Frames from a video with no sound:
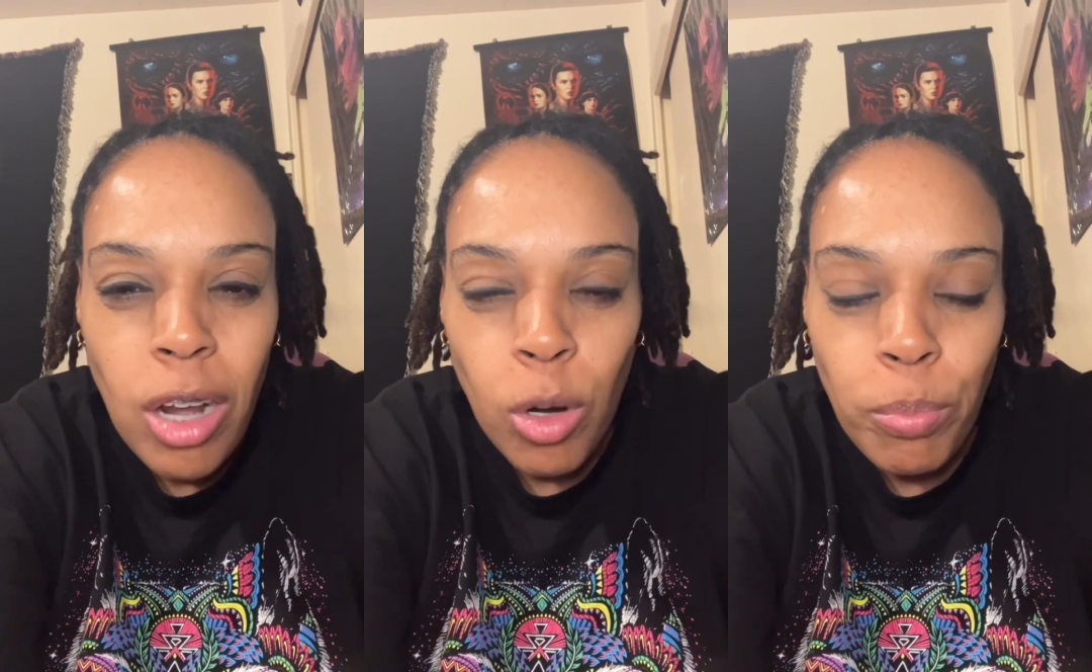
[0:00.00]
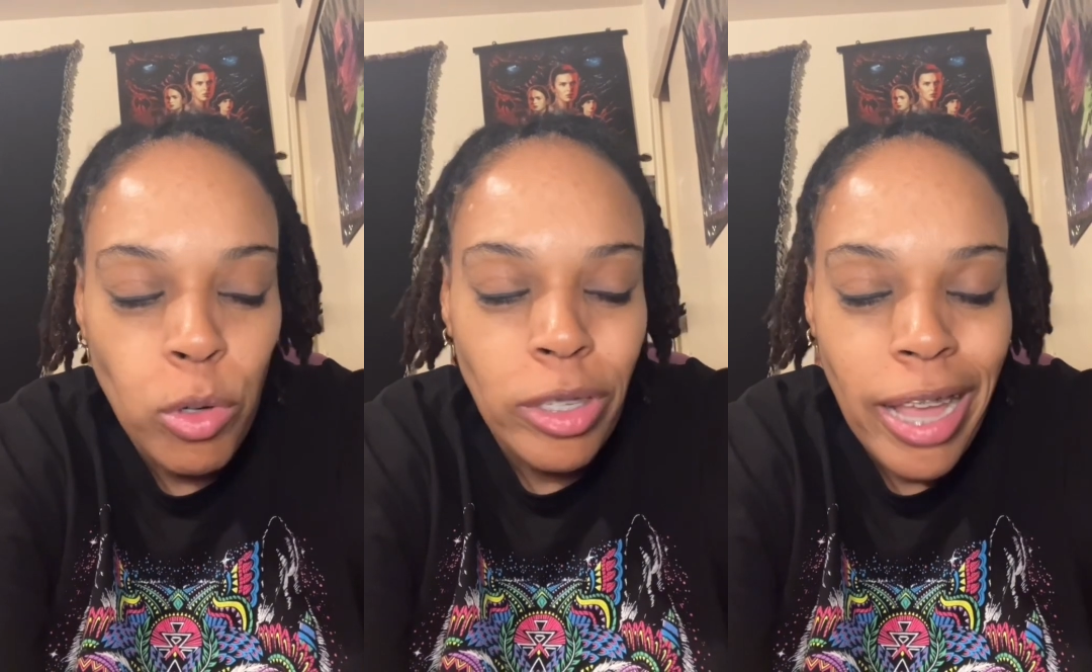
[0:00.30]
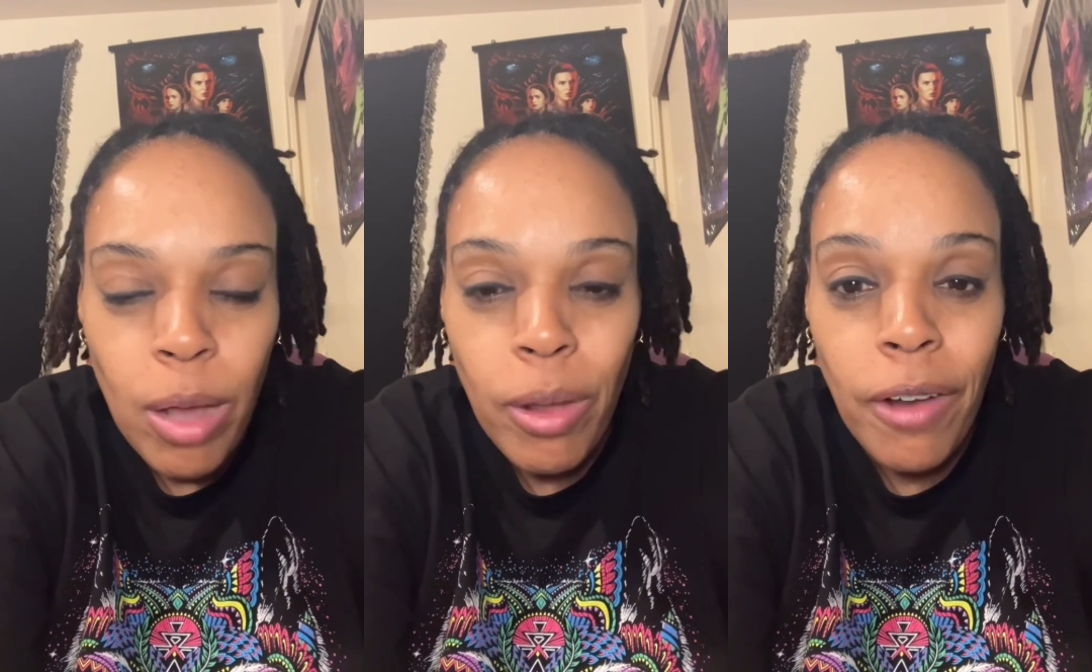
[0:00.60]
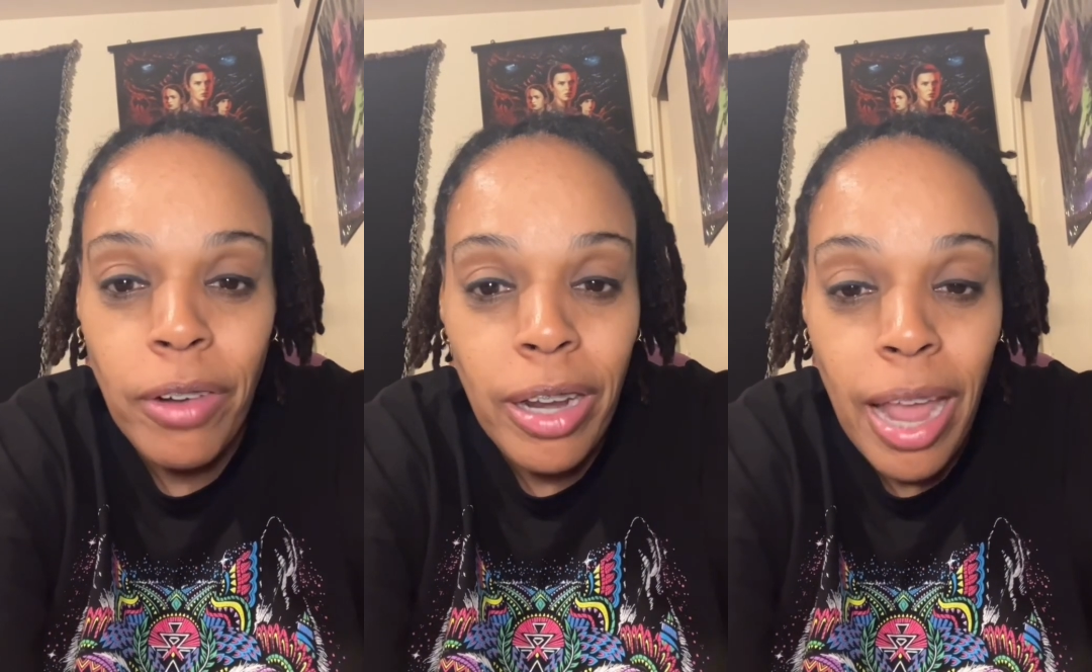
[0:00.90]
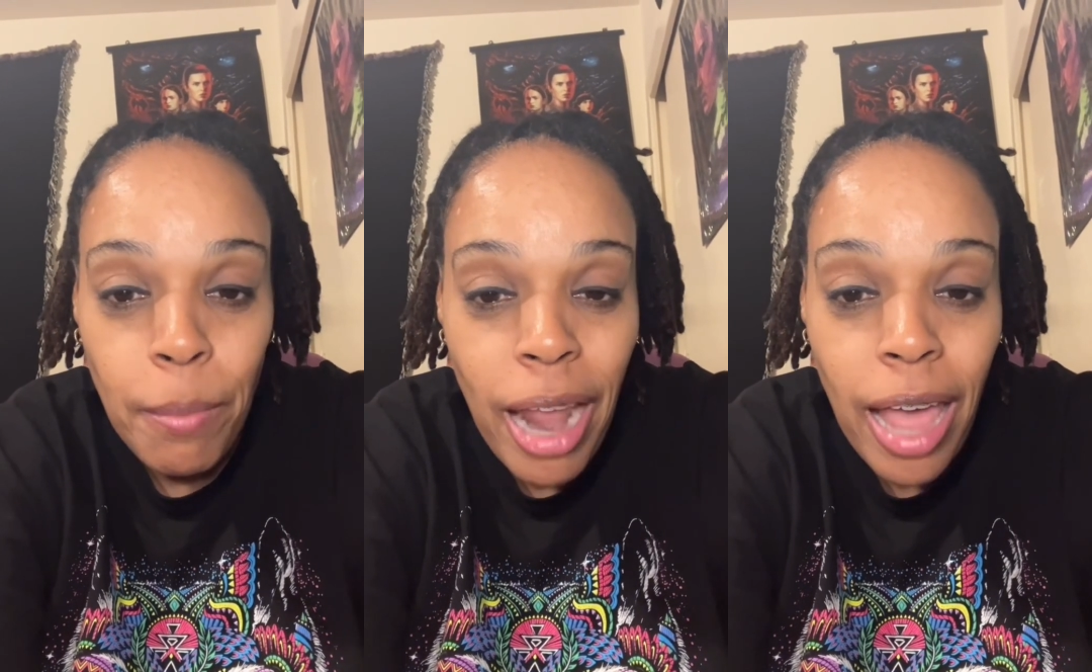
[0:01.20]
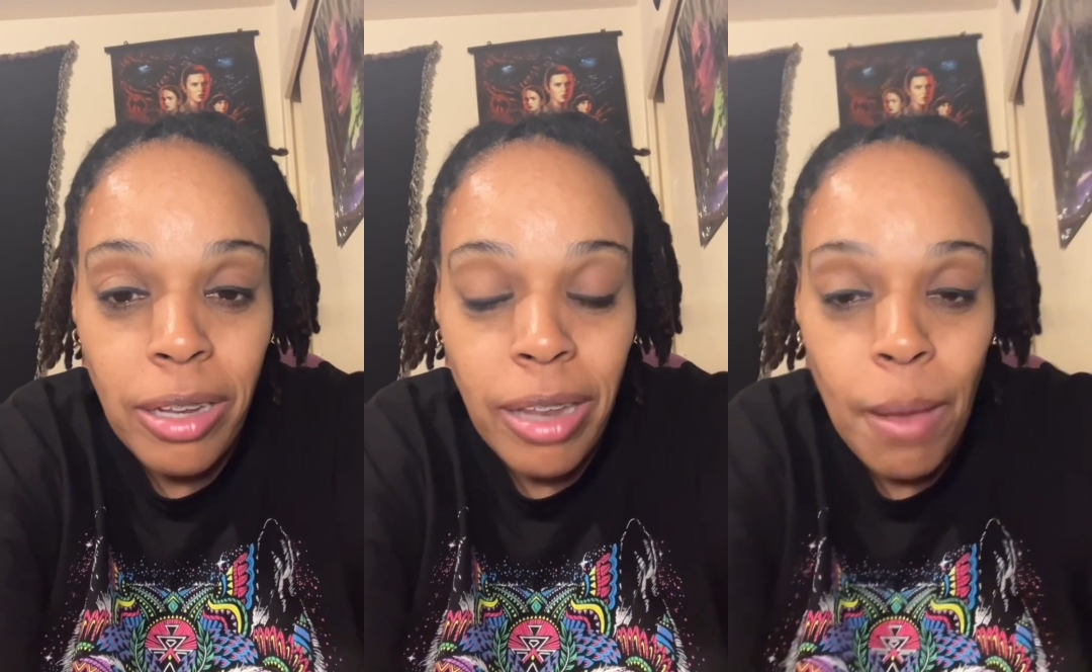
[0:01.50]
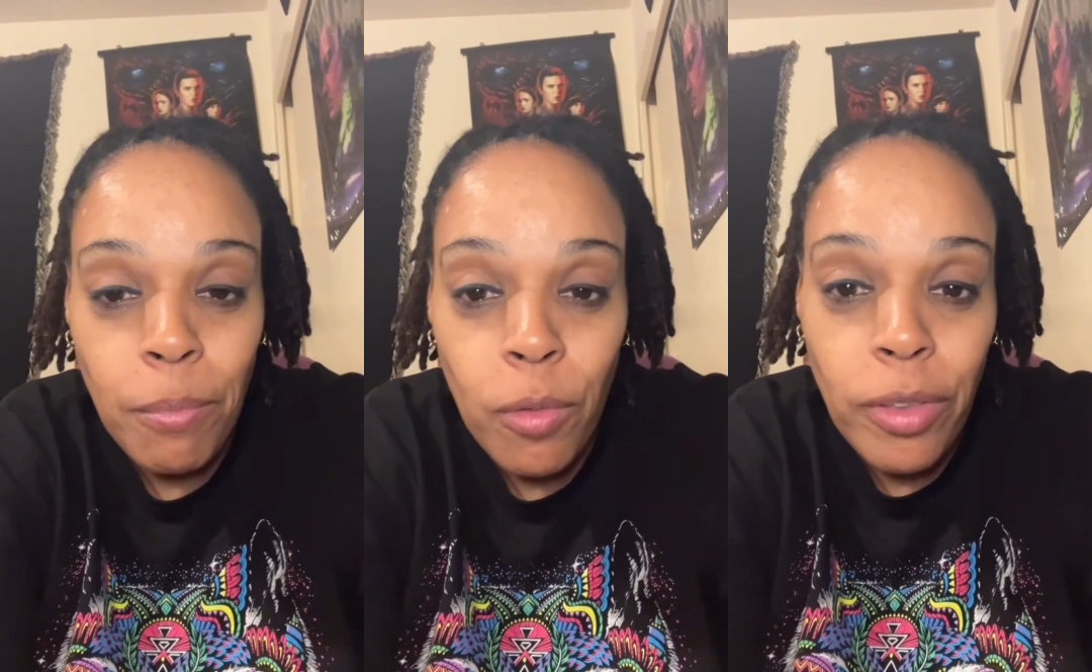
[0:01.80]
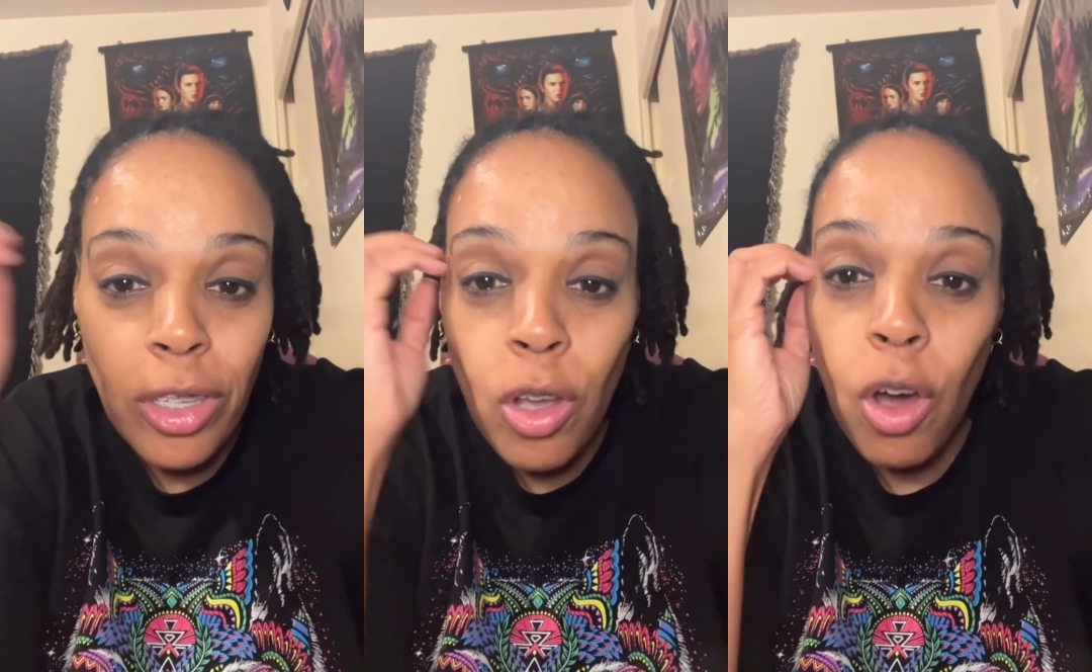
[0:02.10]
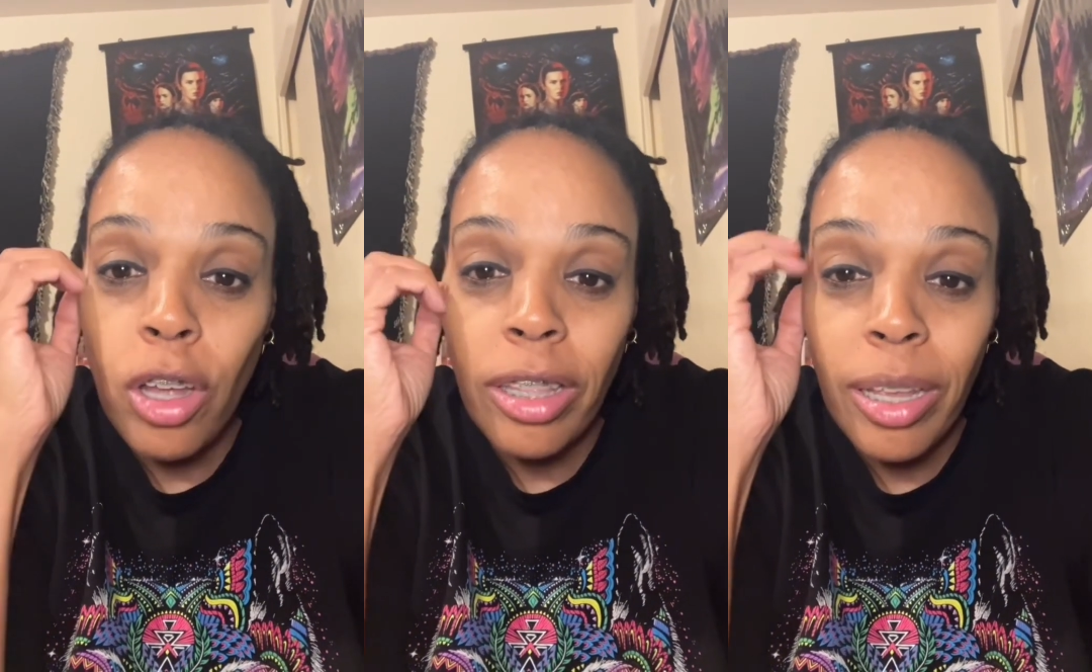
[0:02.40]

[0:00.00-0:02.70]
or Busan, whatever the name of that movie is called.